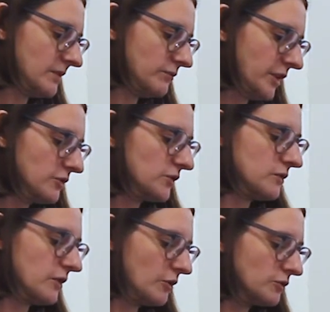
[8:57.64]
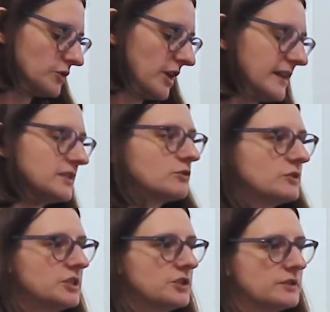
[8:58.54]
real sort of cultural ties and
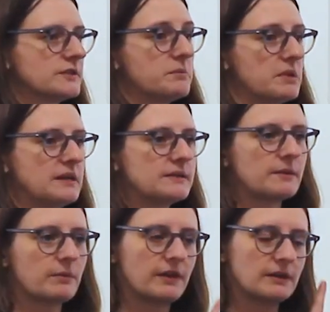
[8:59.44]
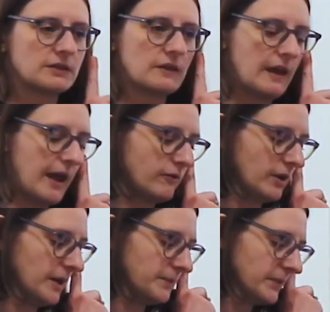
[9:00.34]
traditions that mean something to the
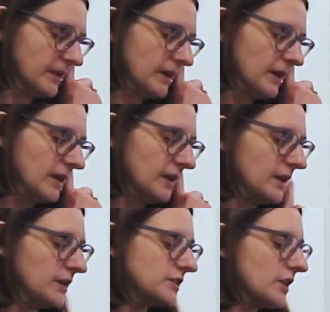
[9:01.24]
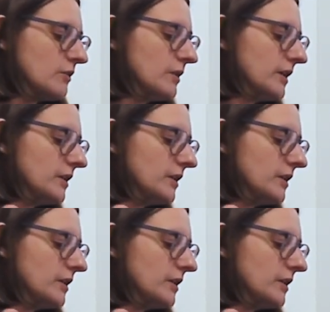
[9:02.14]
area. So